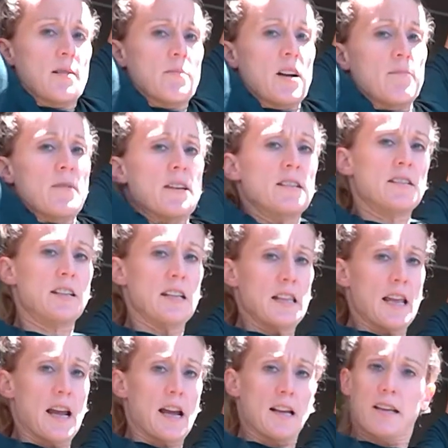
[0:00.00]
come up into
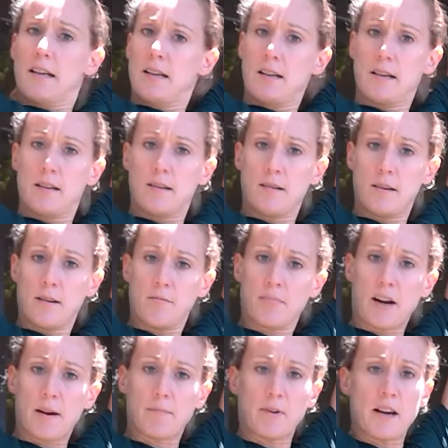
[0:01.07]
that
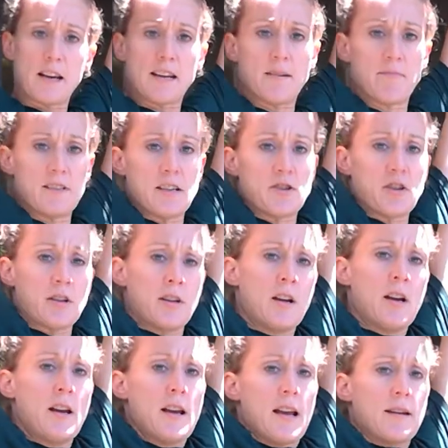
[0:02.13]
proper hanging position.
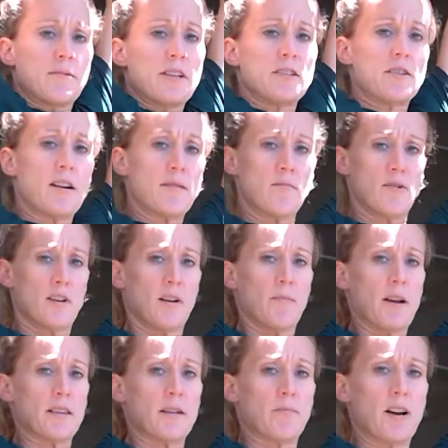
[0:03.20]
I'm going to talk more
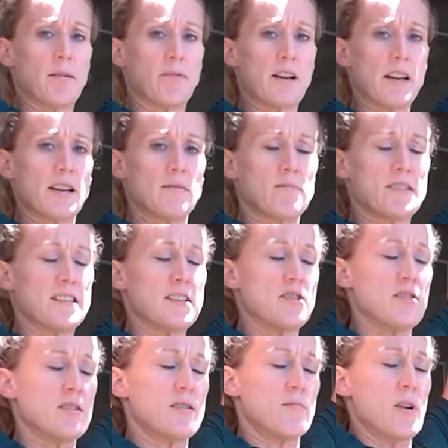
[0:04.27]
about the proper hanging
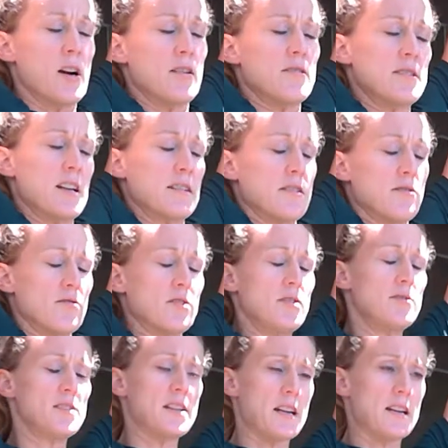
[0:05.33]
position tomorrow on Technical
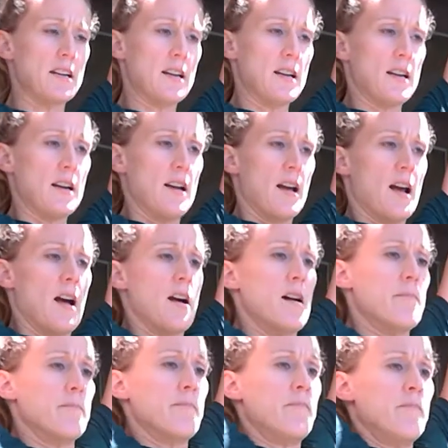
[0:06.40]
Tuesday.
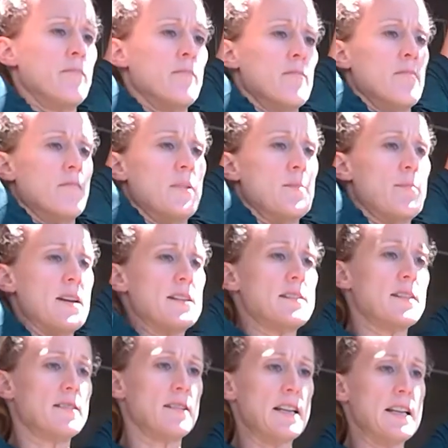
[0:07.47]
But
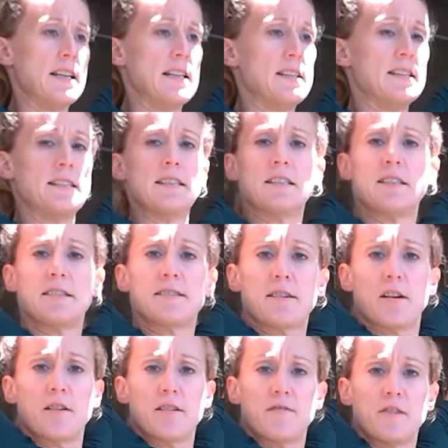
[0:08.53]
basically, this is the
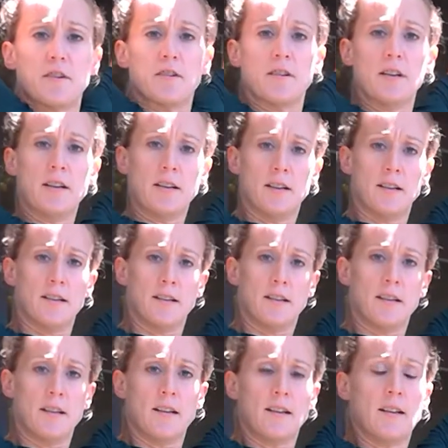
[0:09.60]
start of your,
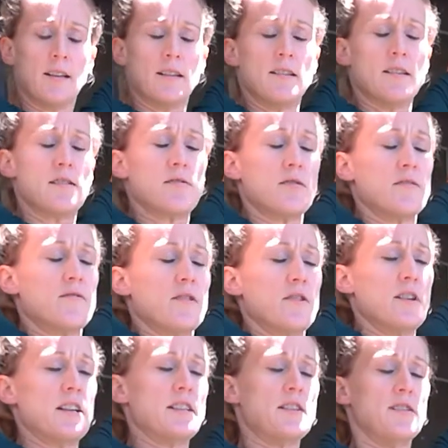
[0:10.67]
just sort of
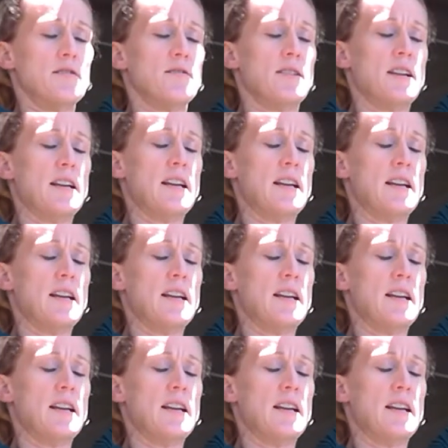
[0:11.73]
learning to